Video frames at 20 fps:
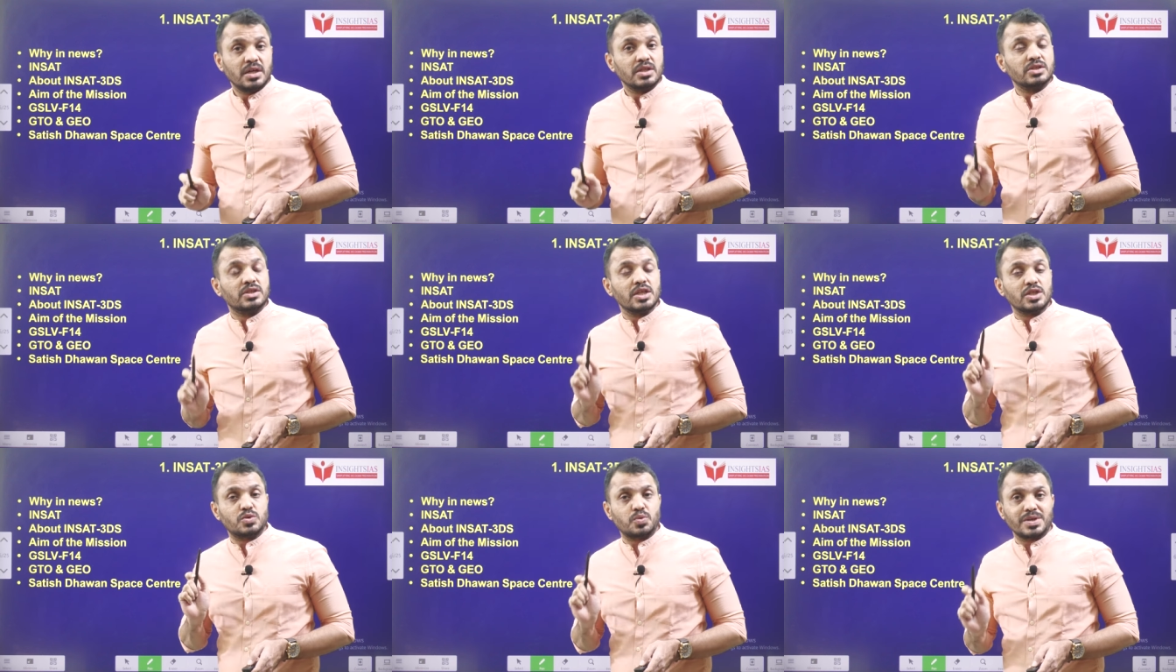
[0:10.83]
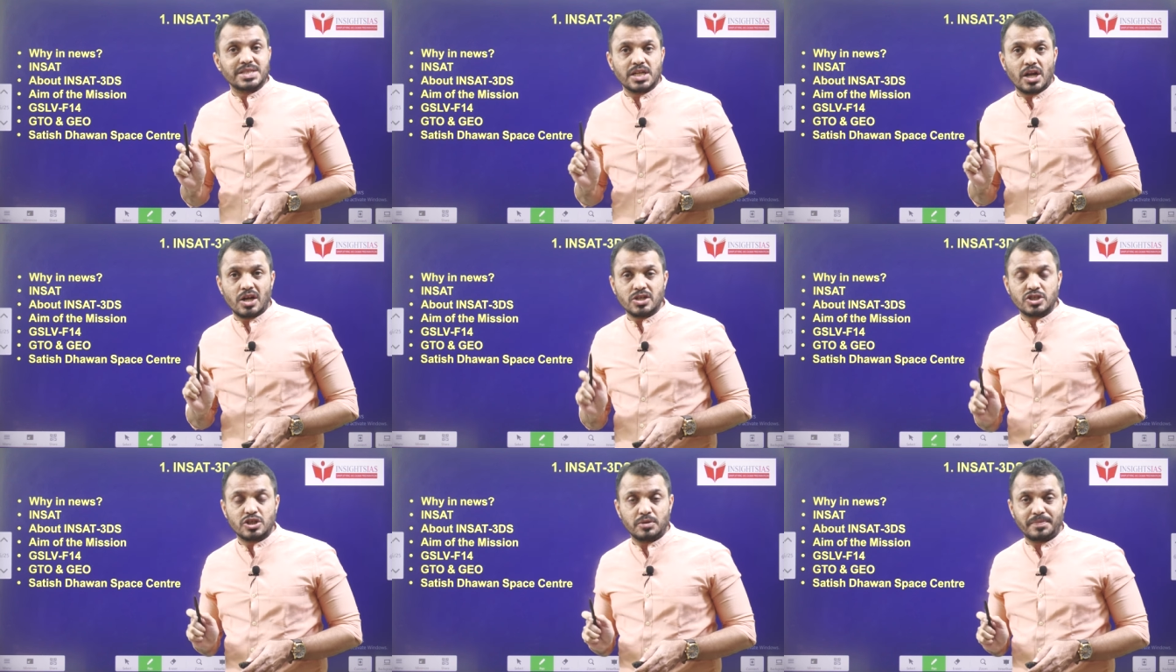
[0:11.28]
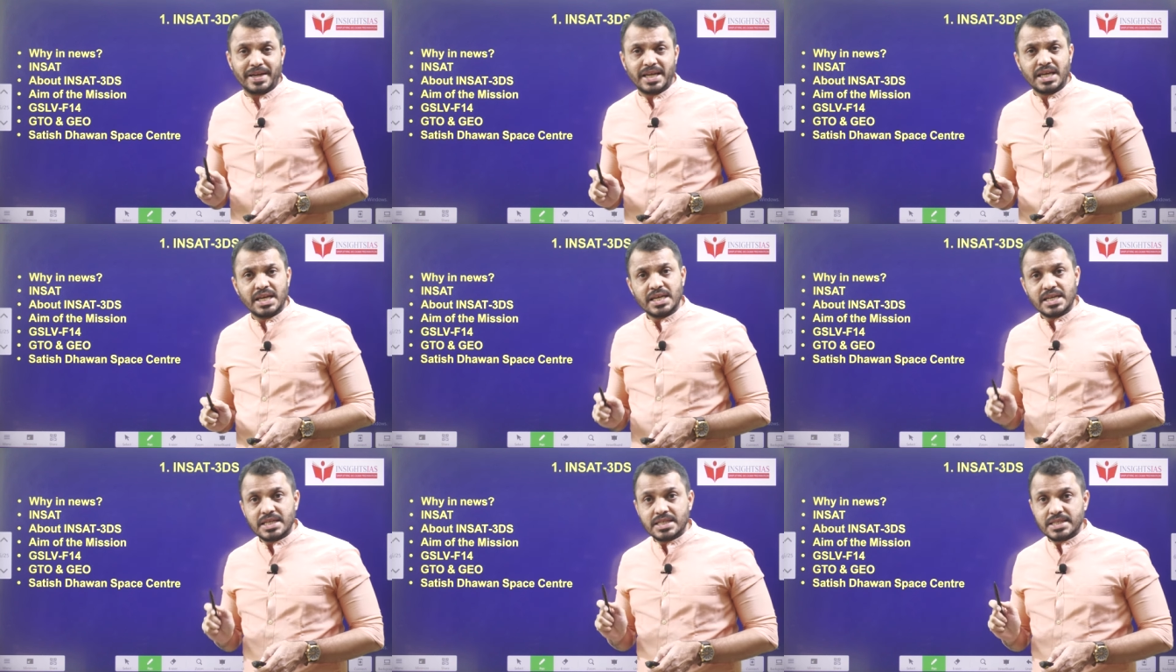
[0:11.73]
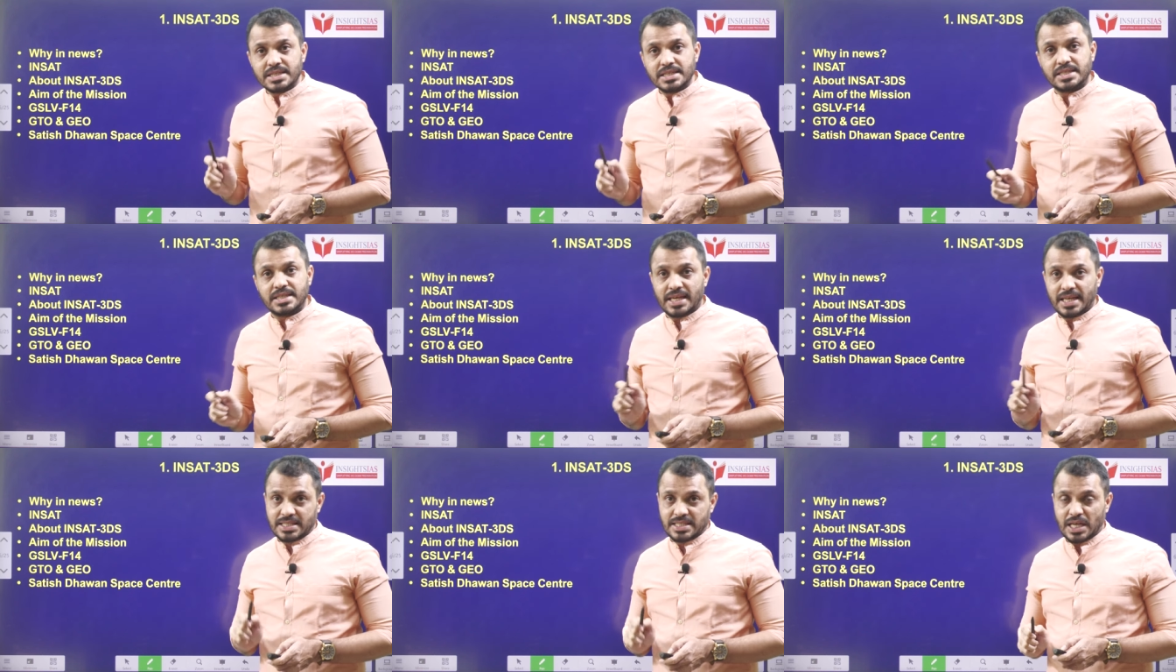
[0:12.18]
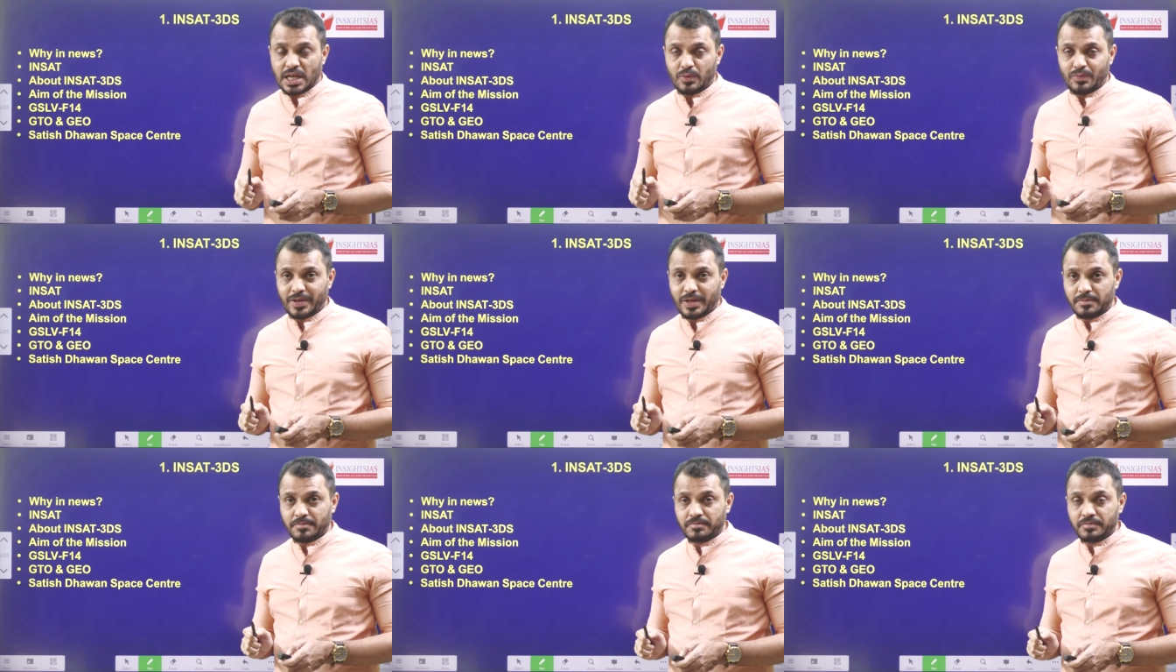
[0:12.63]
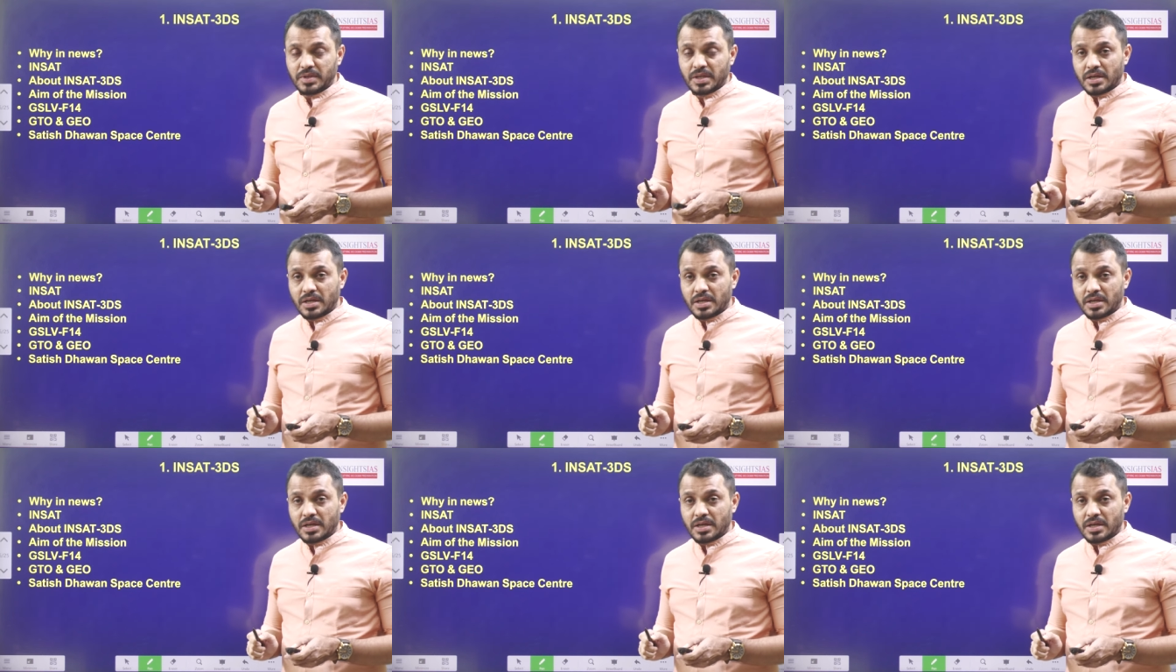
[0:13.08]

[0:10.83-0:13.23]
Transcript: This was launched by GSLV.